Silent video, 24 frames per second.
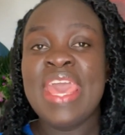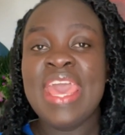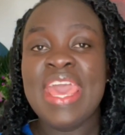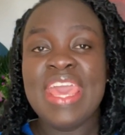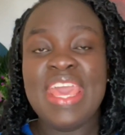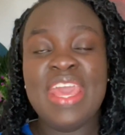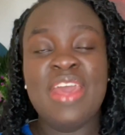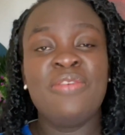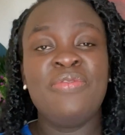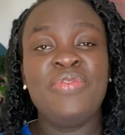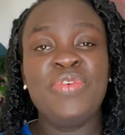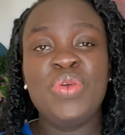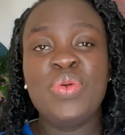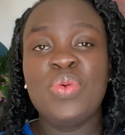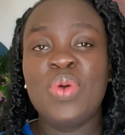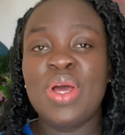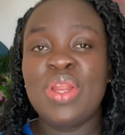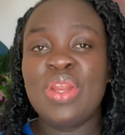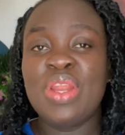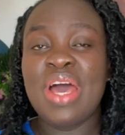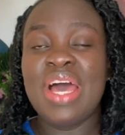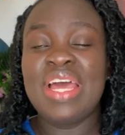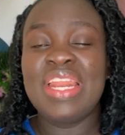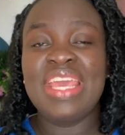if you
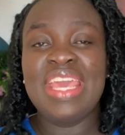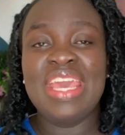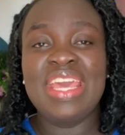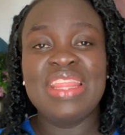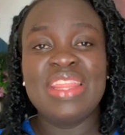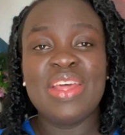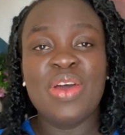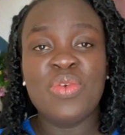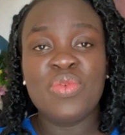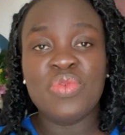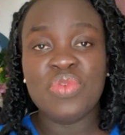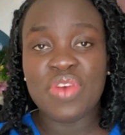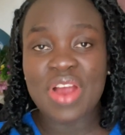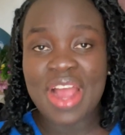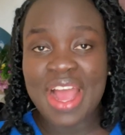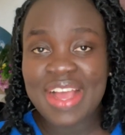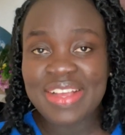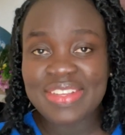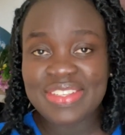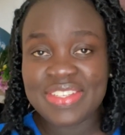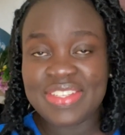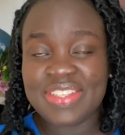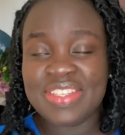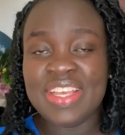are not in a
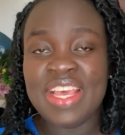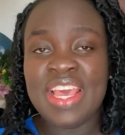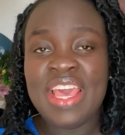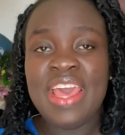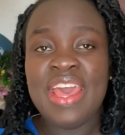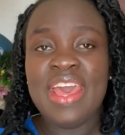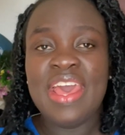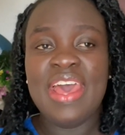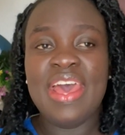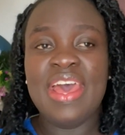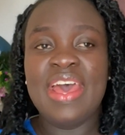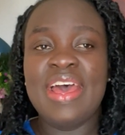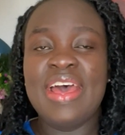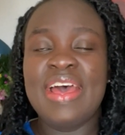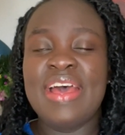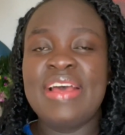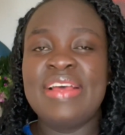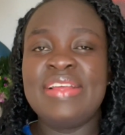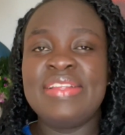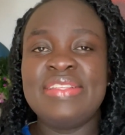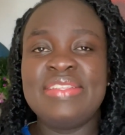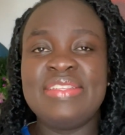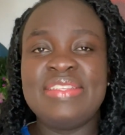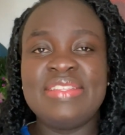rush,
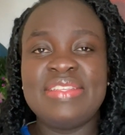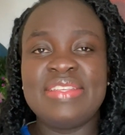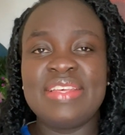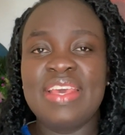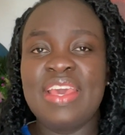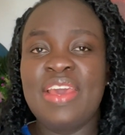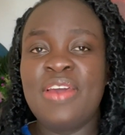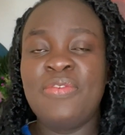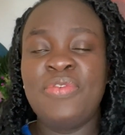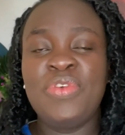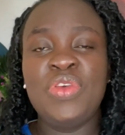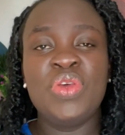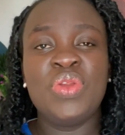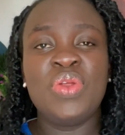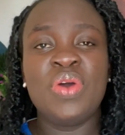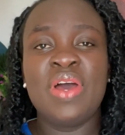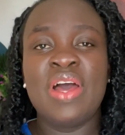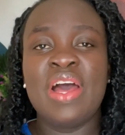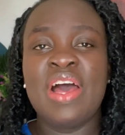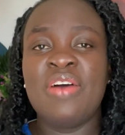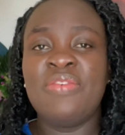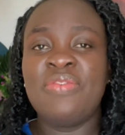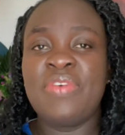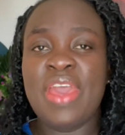and if you
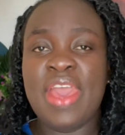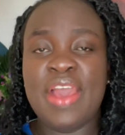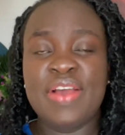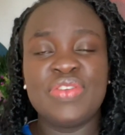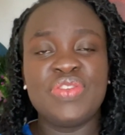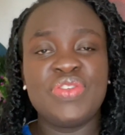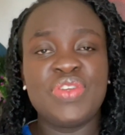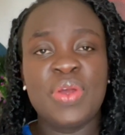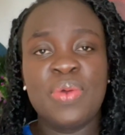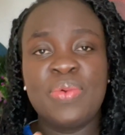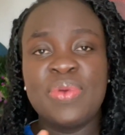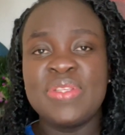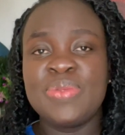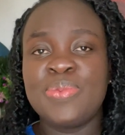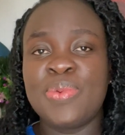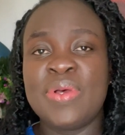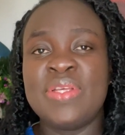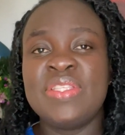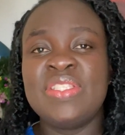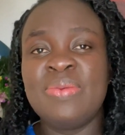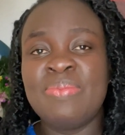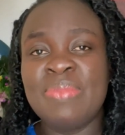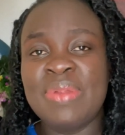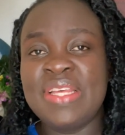don't have extra
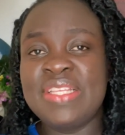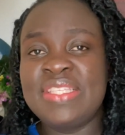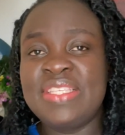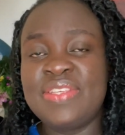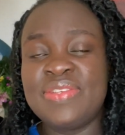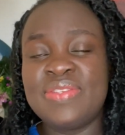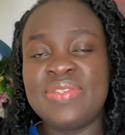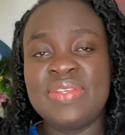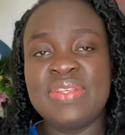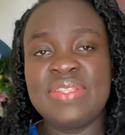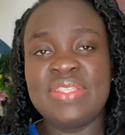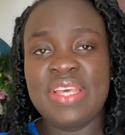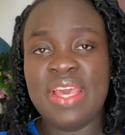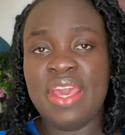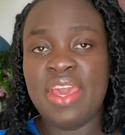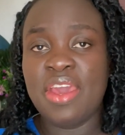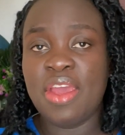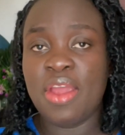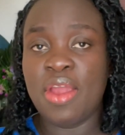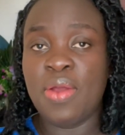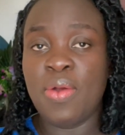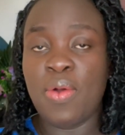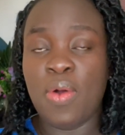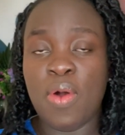responsibilities to take
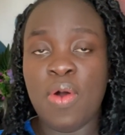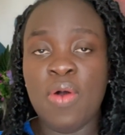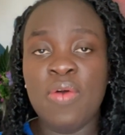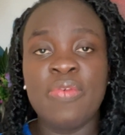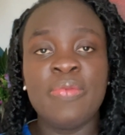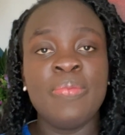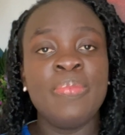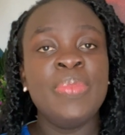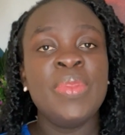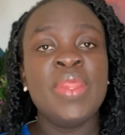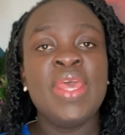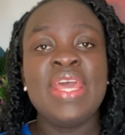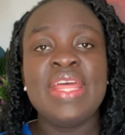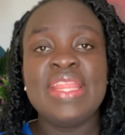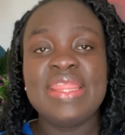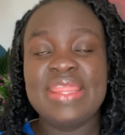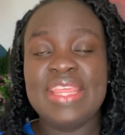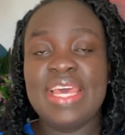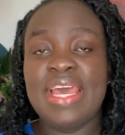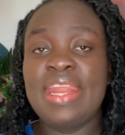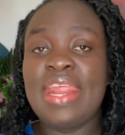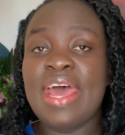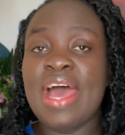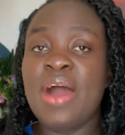care of,
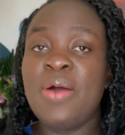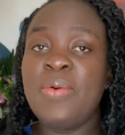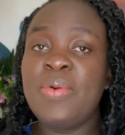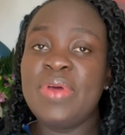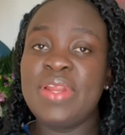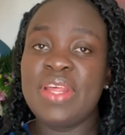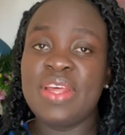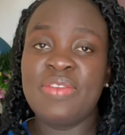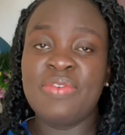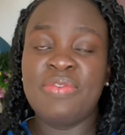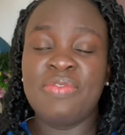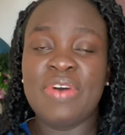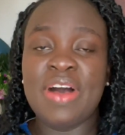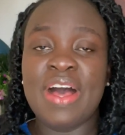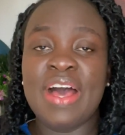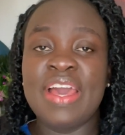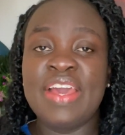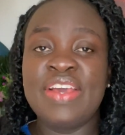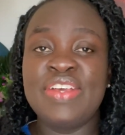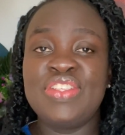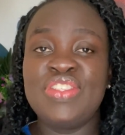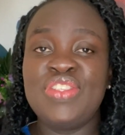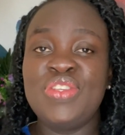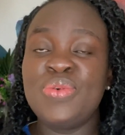then I would
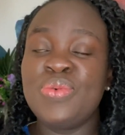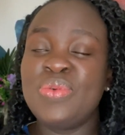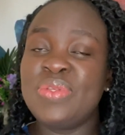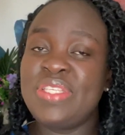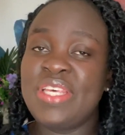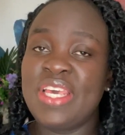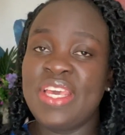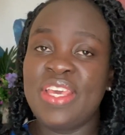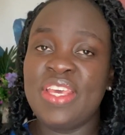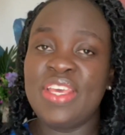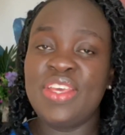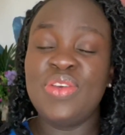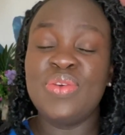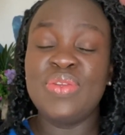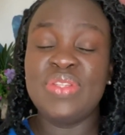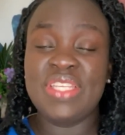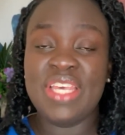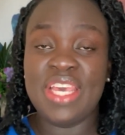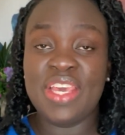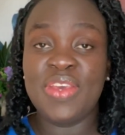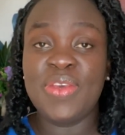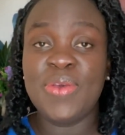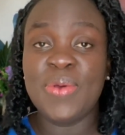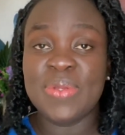advise you
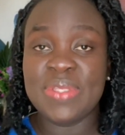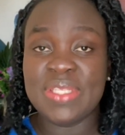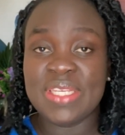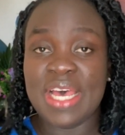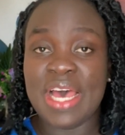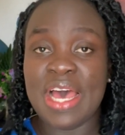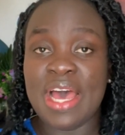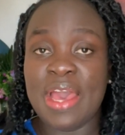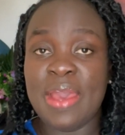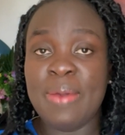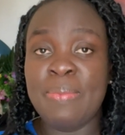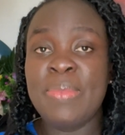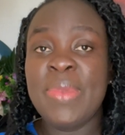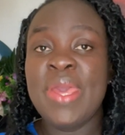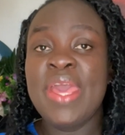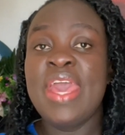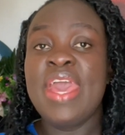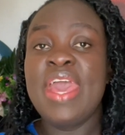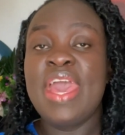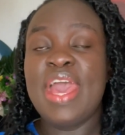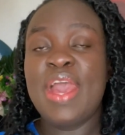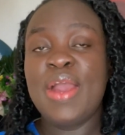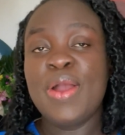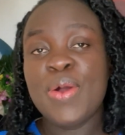take your time
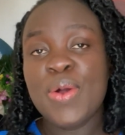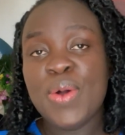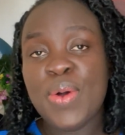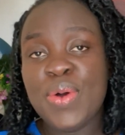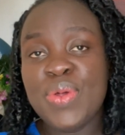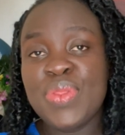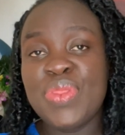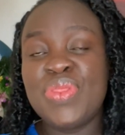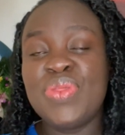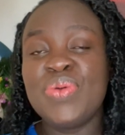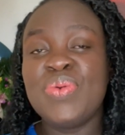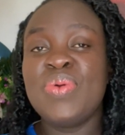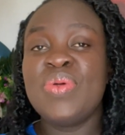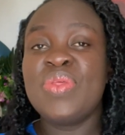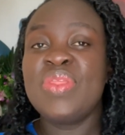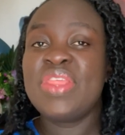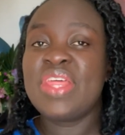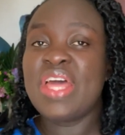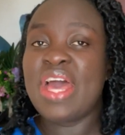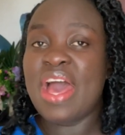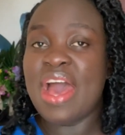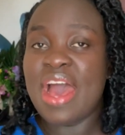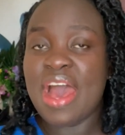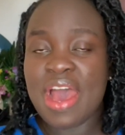and go through
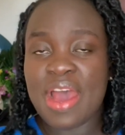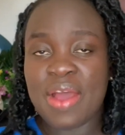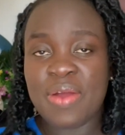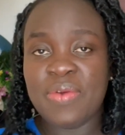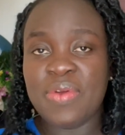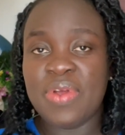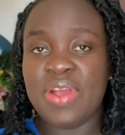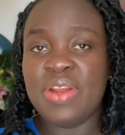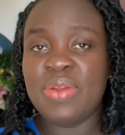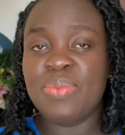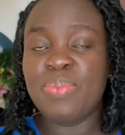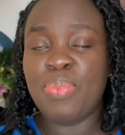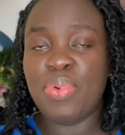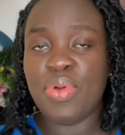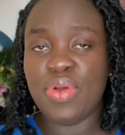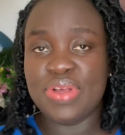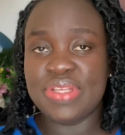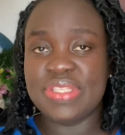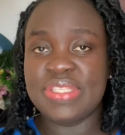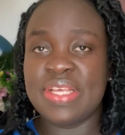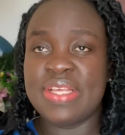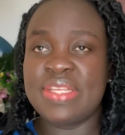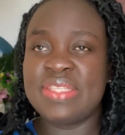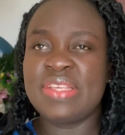the RN
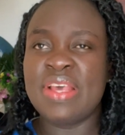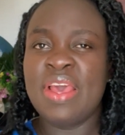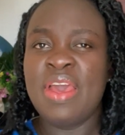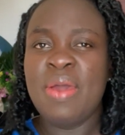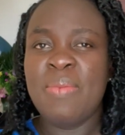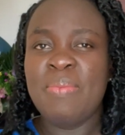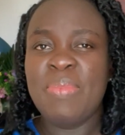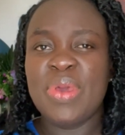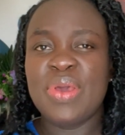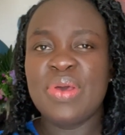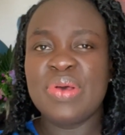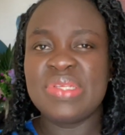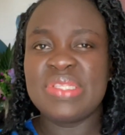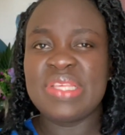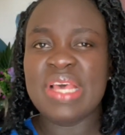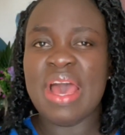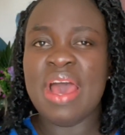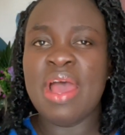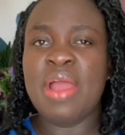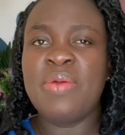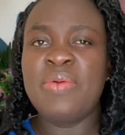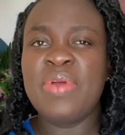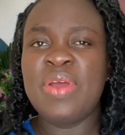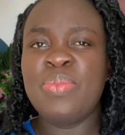process, because
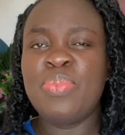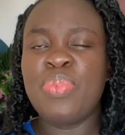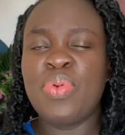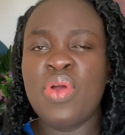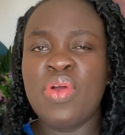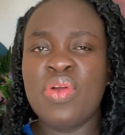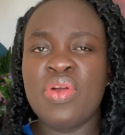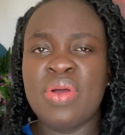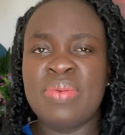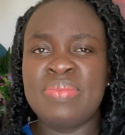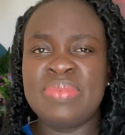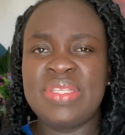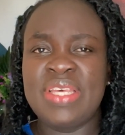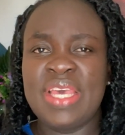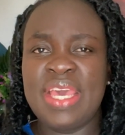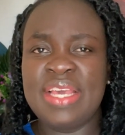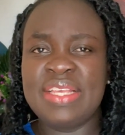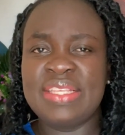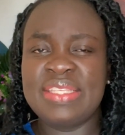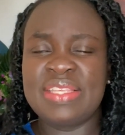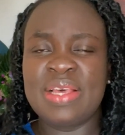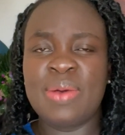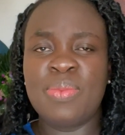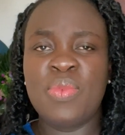RN program
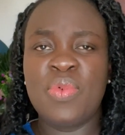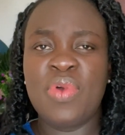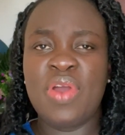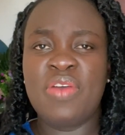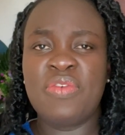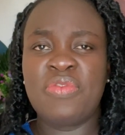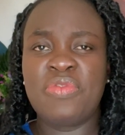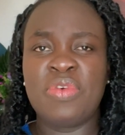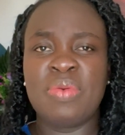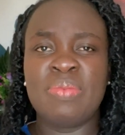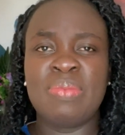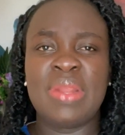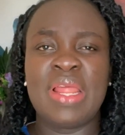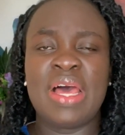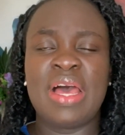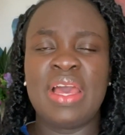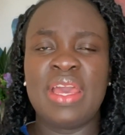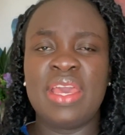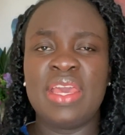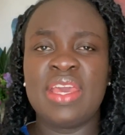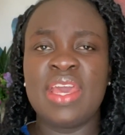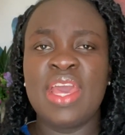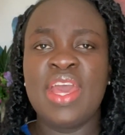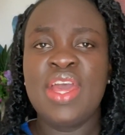takes somewhere from
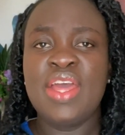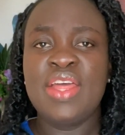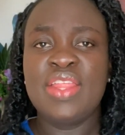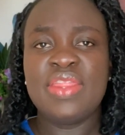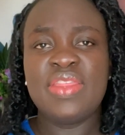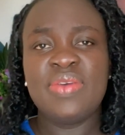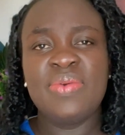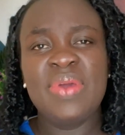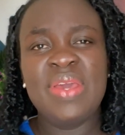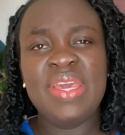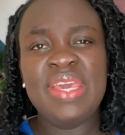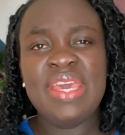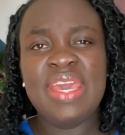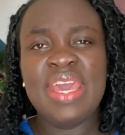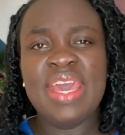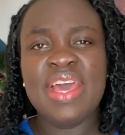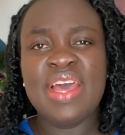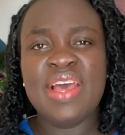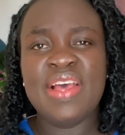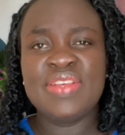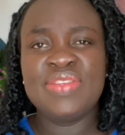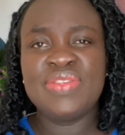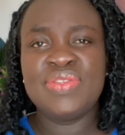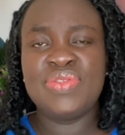like 3
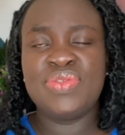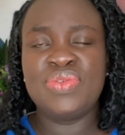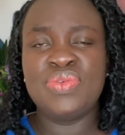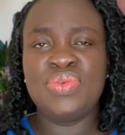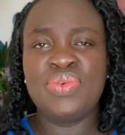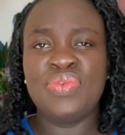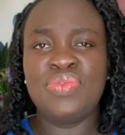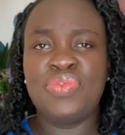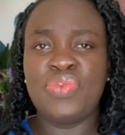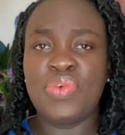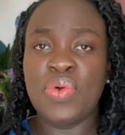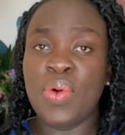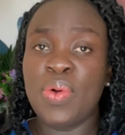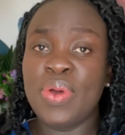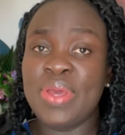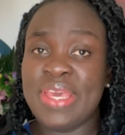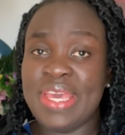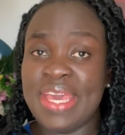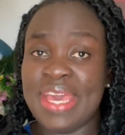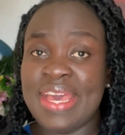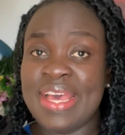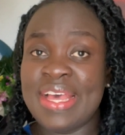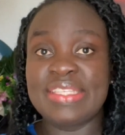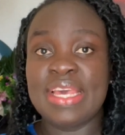years to 4
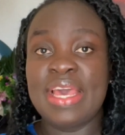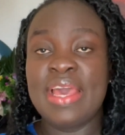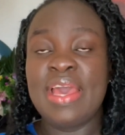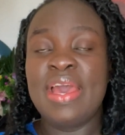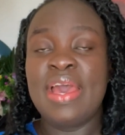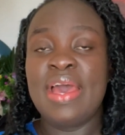years,